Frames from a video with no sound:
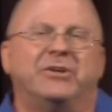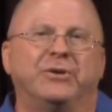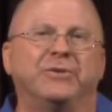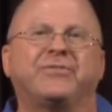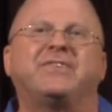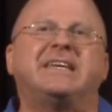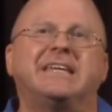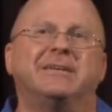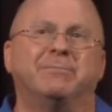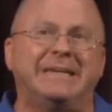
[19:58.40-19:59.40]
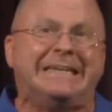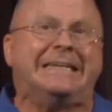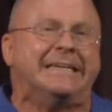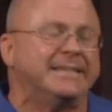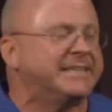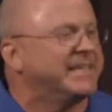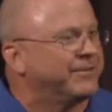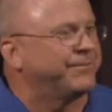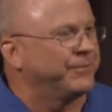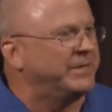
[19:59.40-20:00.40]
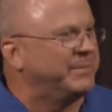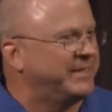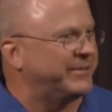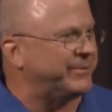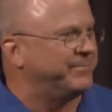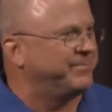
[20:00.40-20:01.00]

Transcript: You're seeking me to get a free meal.